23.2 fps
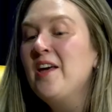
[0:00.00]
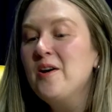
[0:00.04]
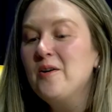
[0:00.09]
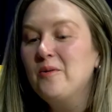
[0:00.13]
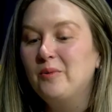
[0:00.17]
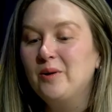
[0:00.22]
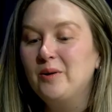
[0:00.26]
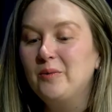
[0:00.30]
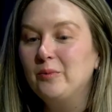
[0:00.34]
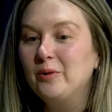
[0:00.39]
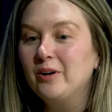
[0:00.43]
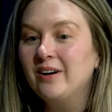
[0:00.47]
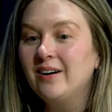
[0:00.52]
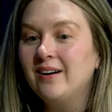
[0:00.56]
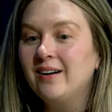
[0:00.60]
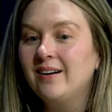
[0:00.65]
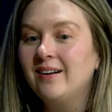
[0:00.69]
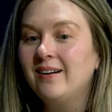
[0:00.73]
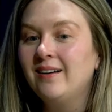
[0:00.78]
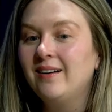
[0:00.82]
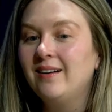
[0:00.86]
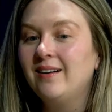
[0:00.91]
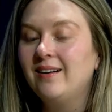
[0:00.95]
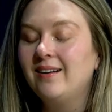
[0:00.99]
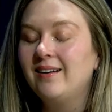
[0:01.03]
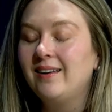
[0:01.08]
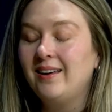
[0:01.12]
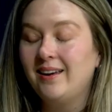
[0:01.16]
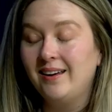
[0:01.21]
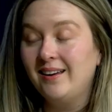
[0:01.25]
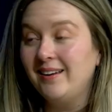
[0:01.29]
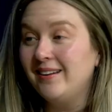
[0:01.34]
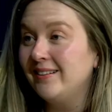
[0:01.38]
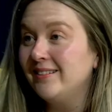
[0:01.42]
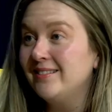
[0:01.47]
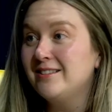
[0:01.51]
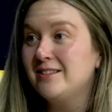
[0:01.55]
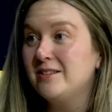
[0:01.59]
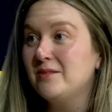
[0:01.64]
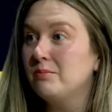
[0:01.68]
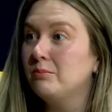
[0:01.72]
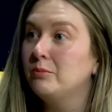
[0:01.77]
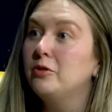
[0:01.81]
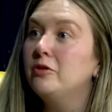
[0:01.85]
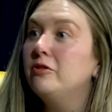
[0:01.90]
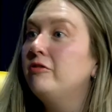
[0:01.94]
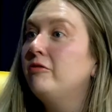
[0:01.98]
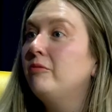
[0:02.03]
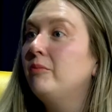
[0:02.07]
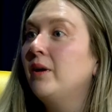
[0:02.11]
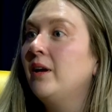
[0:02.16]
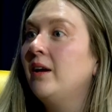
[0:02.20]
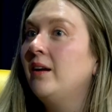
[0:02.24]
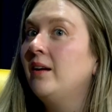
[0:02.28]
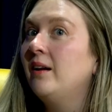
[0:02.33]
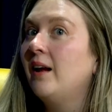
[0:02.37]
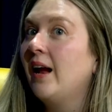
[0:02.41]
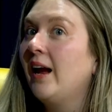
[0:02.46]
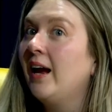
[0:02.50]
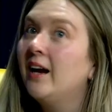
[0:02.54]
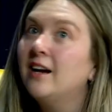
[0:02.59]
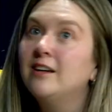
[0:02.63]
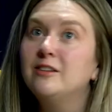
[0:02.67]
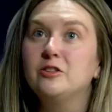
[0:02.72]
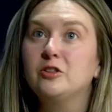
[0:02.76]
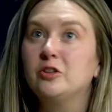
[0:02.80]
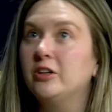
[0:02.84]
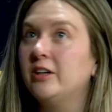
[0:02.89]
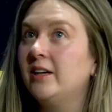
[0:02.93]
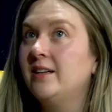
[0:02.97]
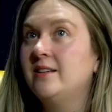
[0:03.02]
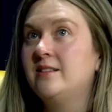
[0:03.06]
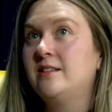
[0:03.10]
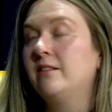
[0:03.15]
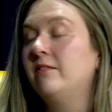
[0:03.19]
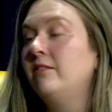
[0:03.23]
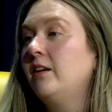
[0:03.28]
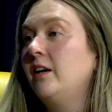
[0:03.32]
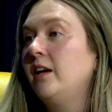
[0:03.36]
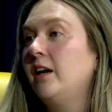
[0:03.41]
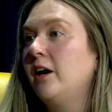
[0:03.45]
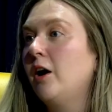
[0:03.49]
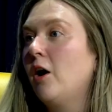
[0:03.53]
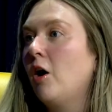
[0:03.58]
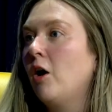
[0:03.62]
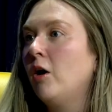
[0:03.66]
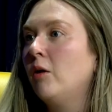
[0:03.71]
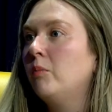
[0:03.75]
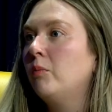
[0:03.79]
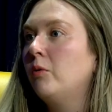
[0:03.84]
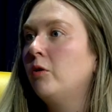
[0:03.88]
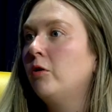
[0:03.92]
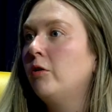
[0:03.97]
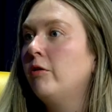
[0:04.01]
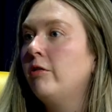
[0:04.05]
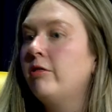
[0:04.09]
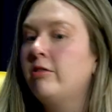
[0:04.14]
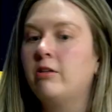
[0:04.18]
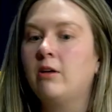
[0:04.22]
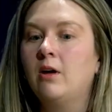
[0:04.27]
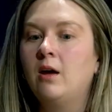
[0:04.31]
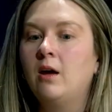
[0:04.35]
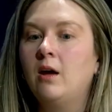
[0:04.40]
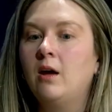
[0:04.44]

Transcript: When we're kids, movement and creativity are both